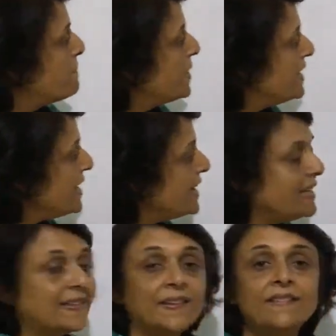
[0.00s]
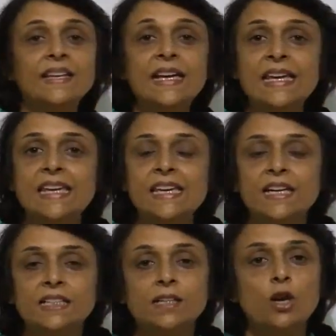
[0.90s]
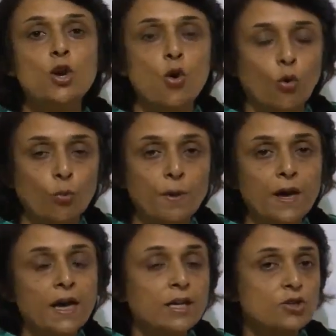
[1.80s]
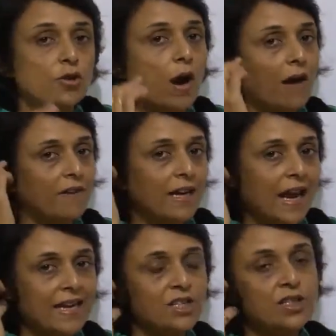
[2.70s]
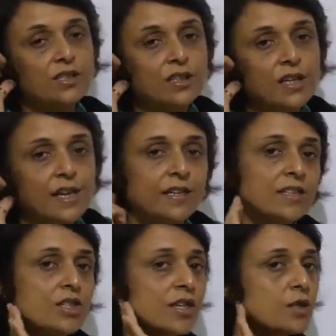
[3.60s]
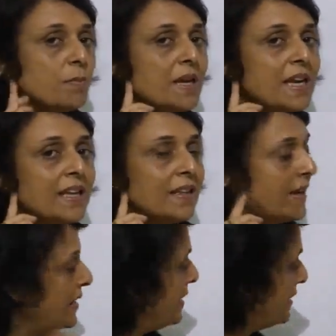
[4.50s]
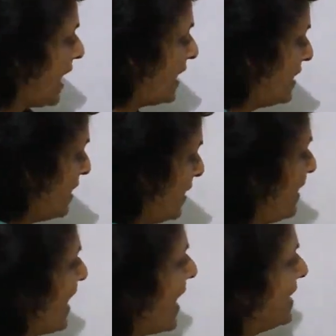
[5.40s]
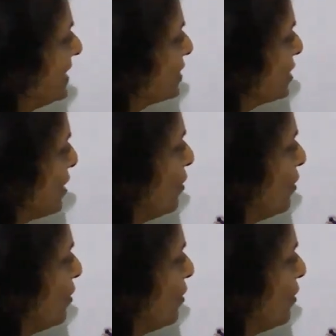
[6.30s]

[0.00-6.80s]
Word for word: beneath the ear lobe. So our external ear, just beneath it, that gland is